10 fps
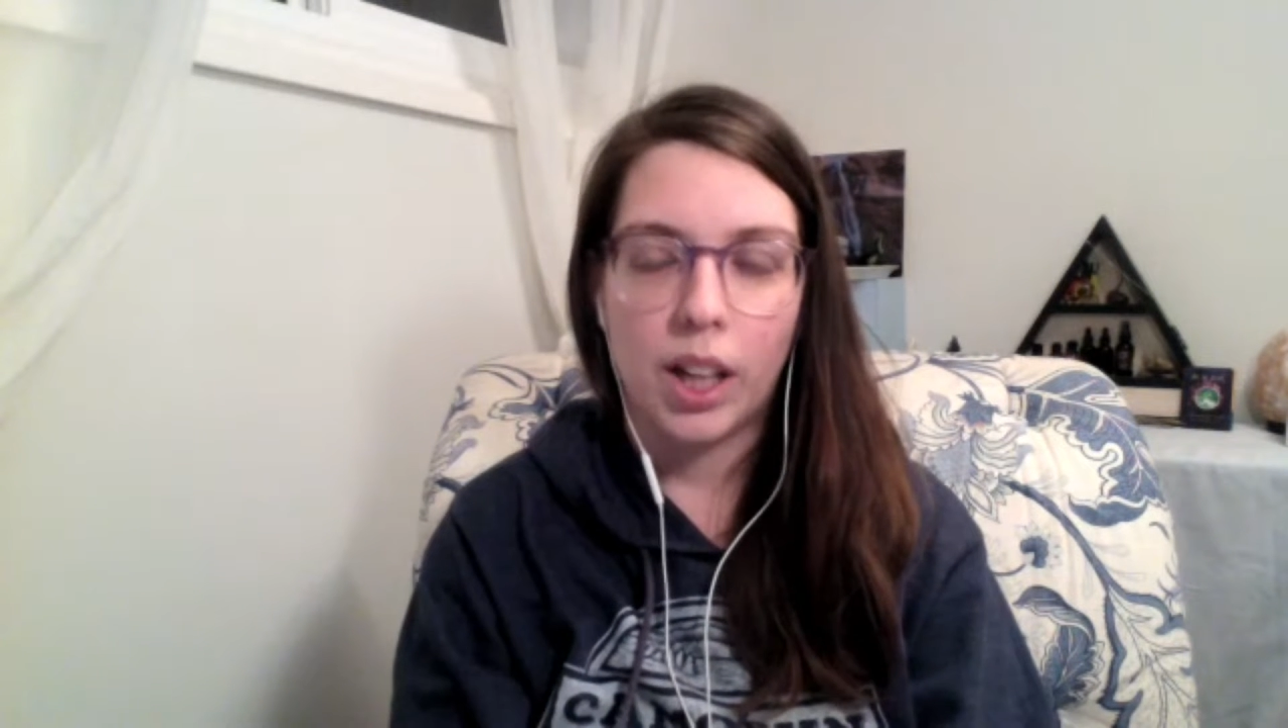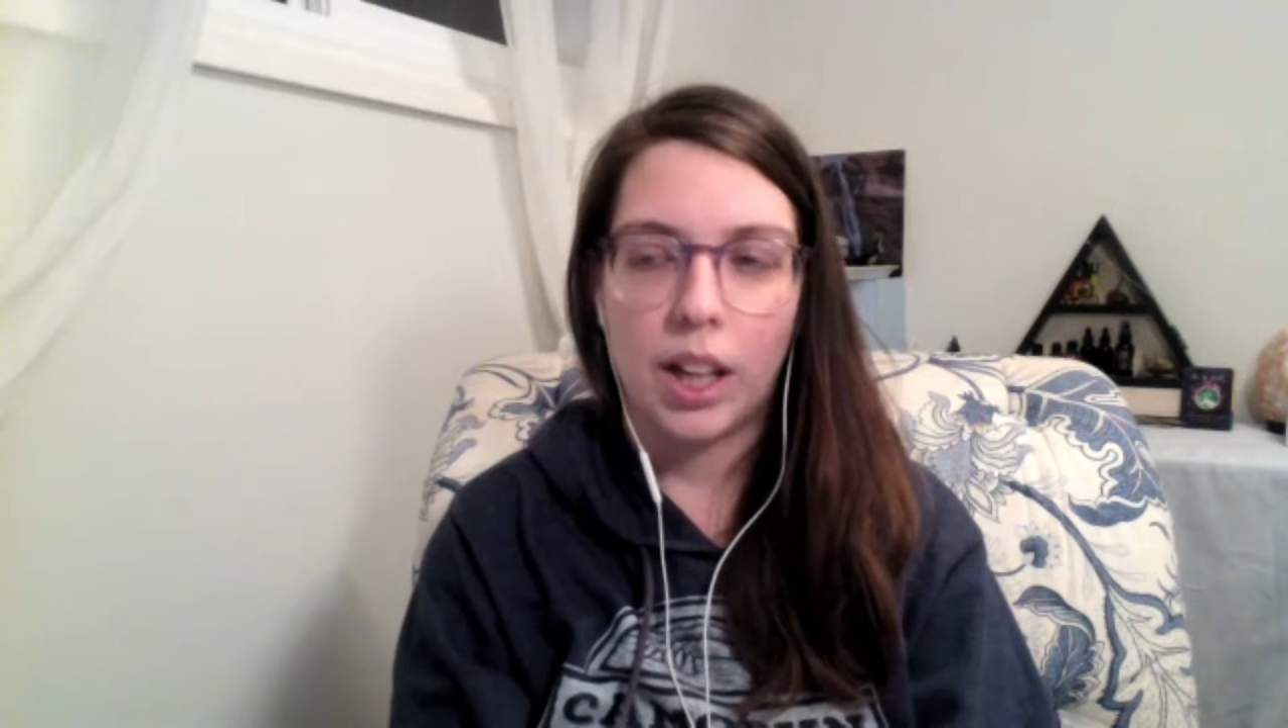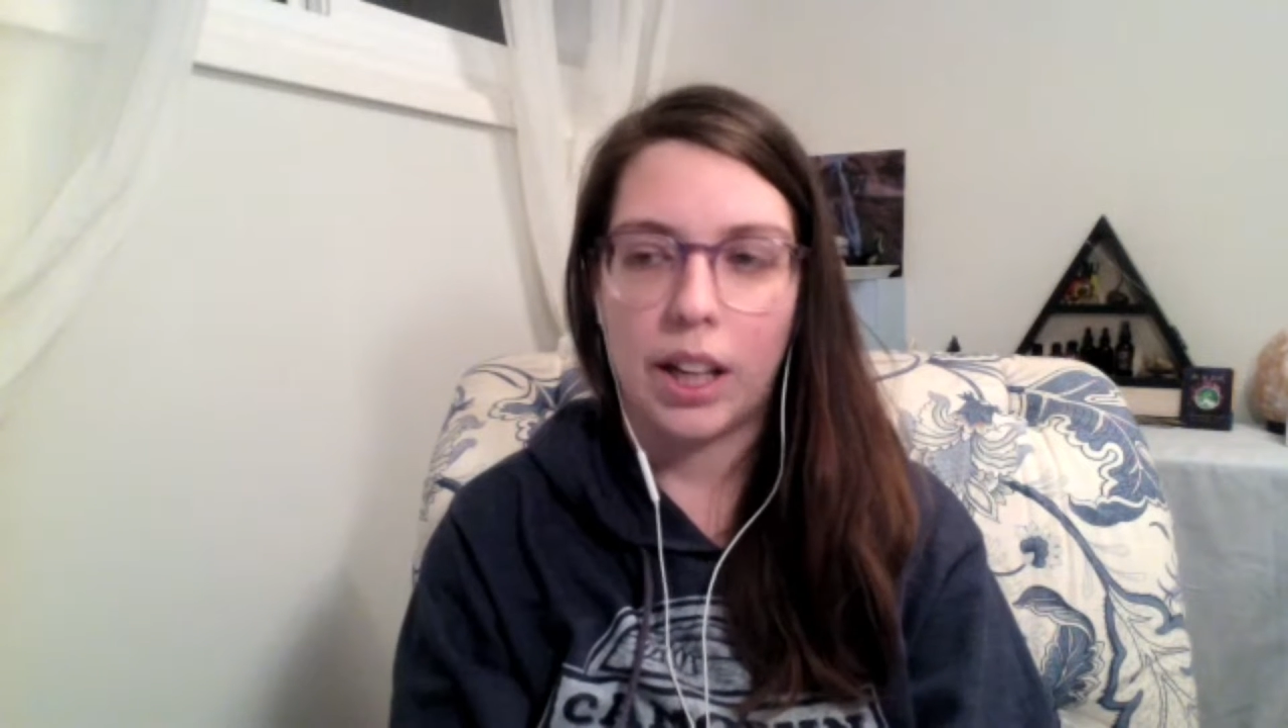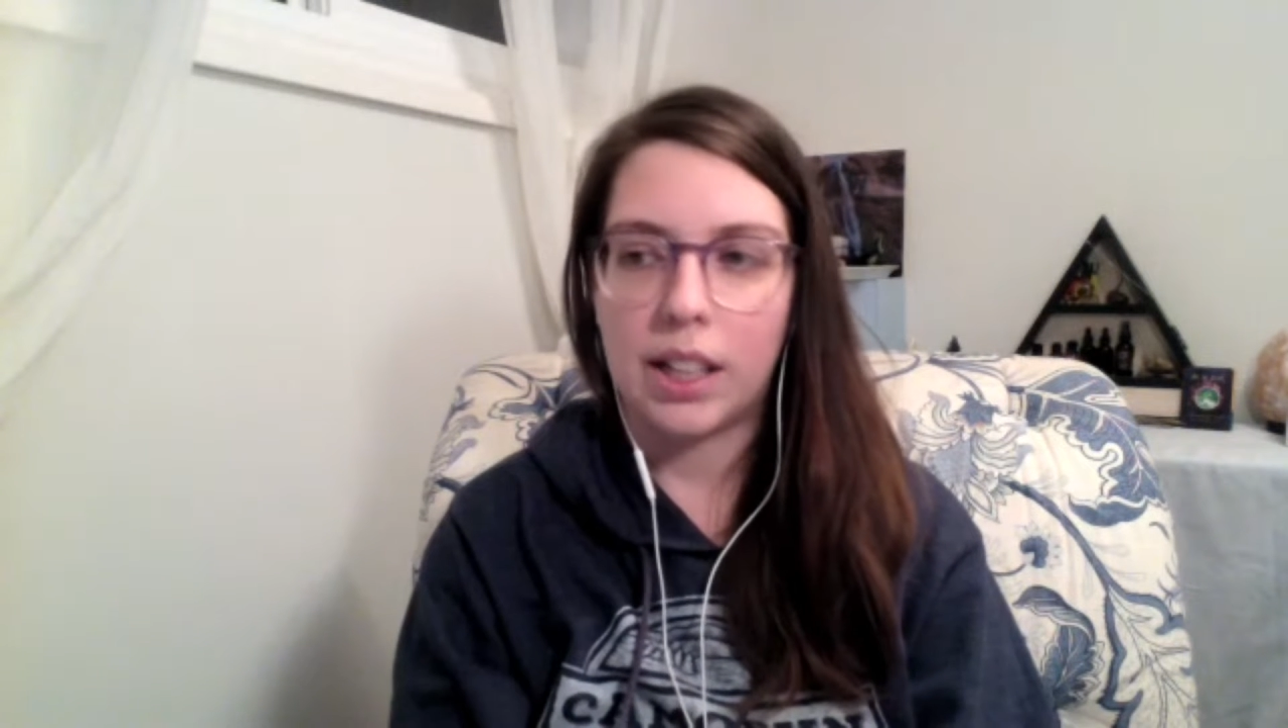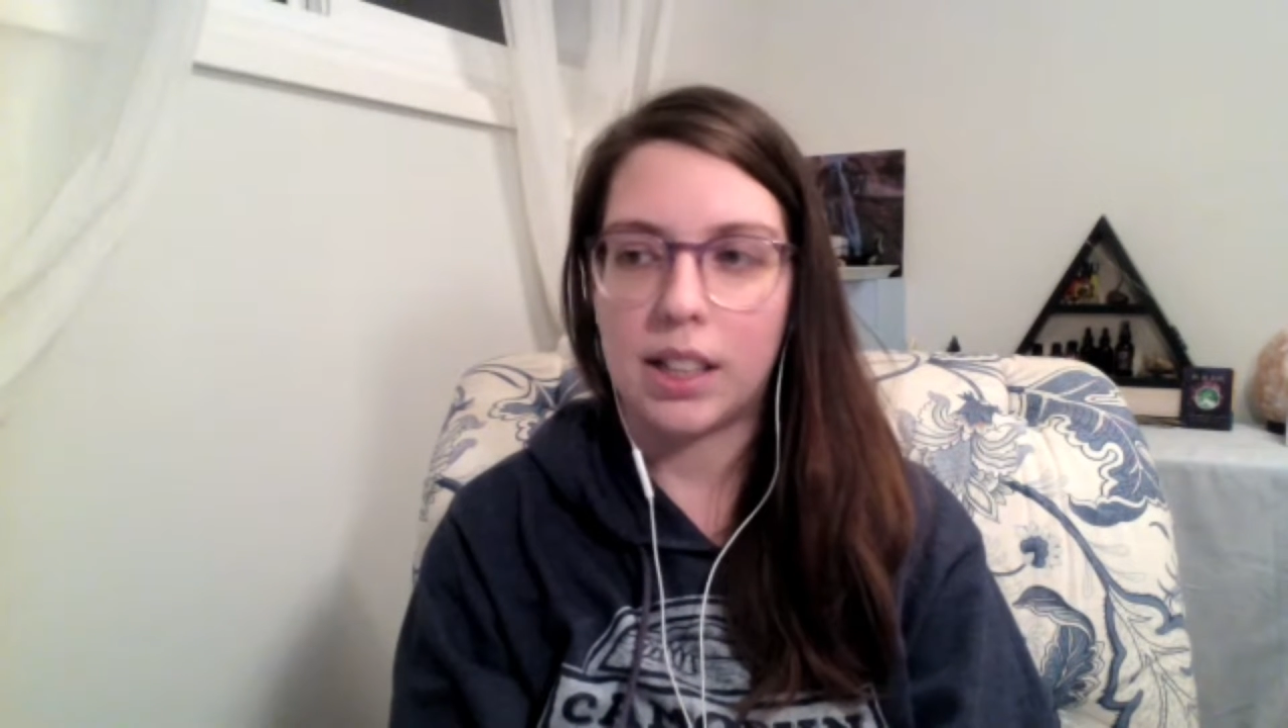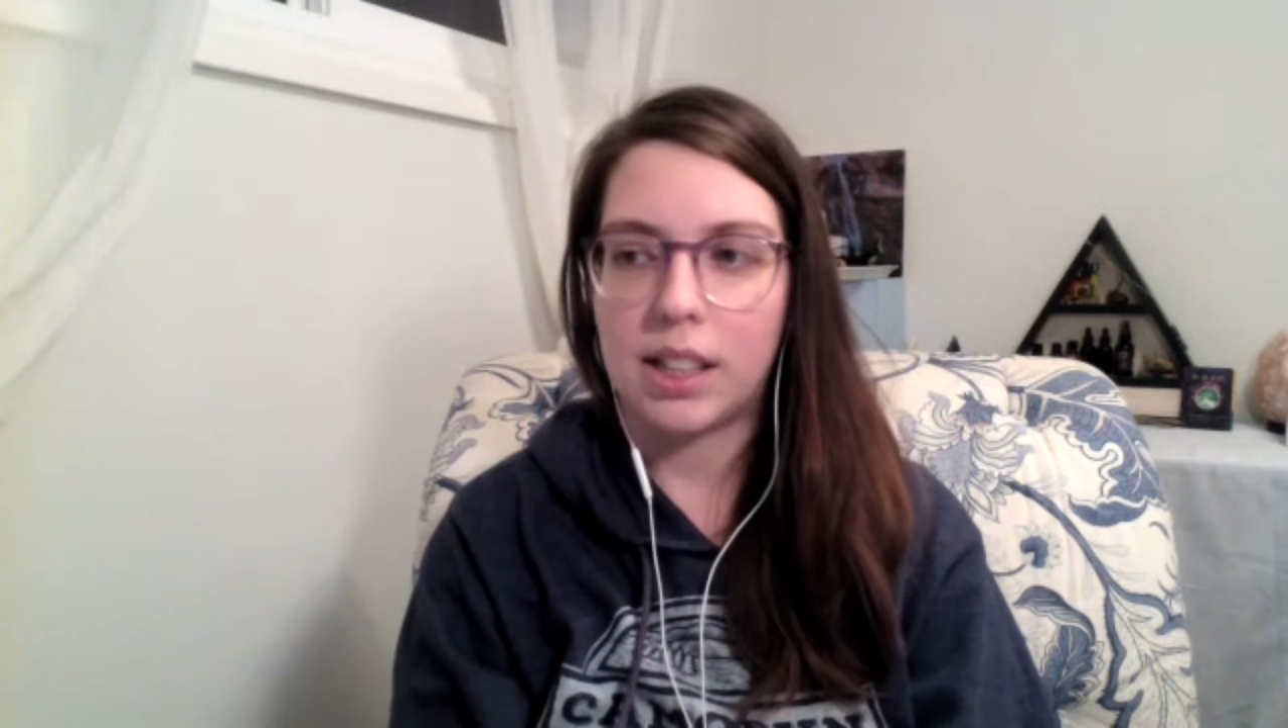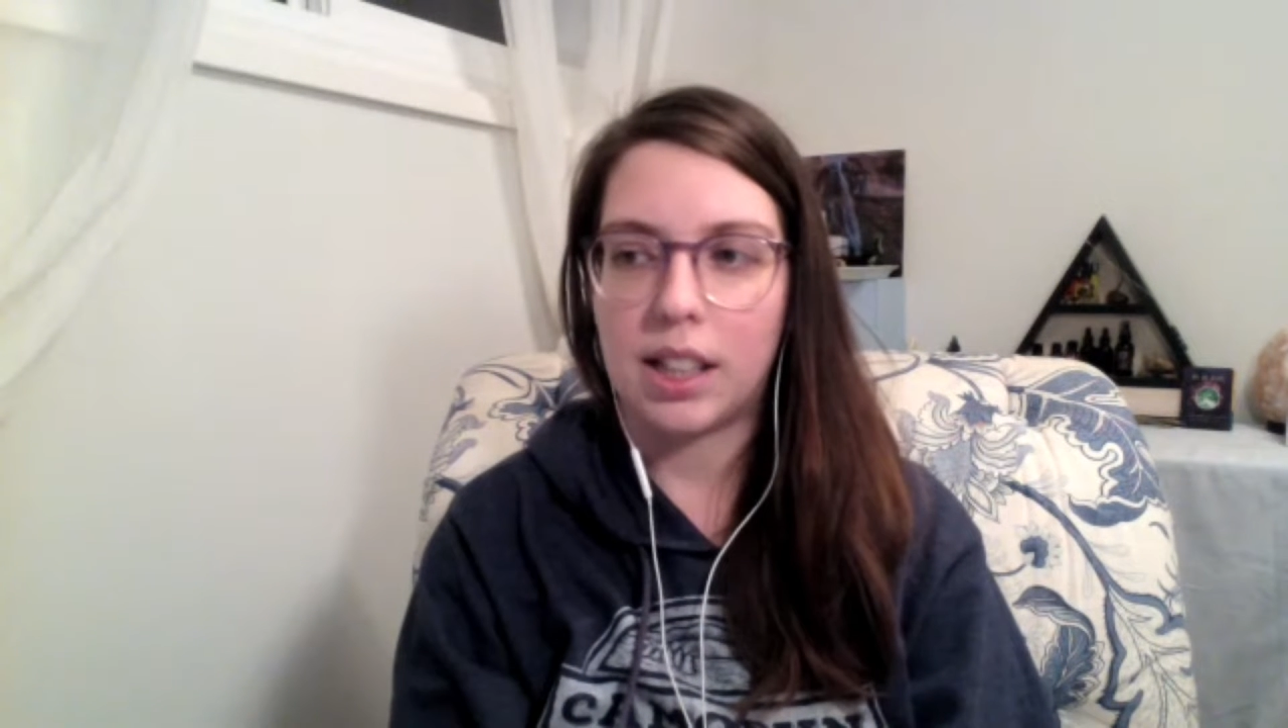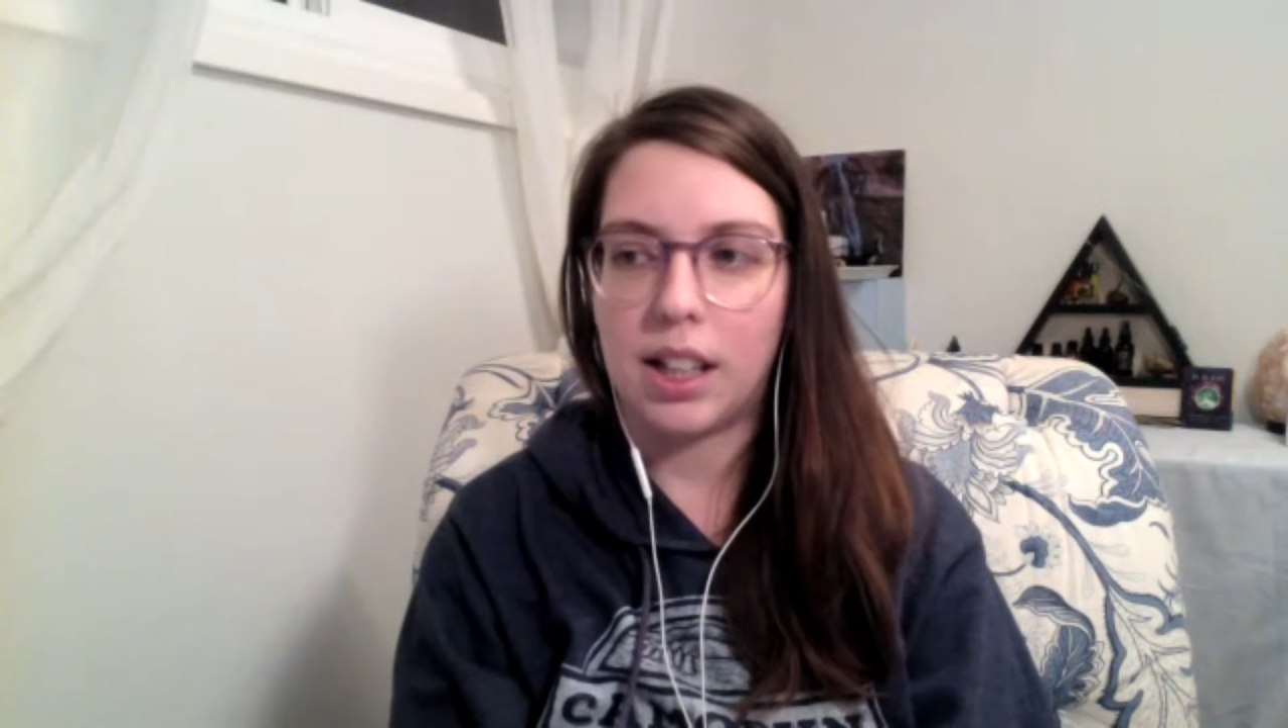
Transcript: It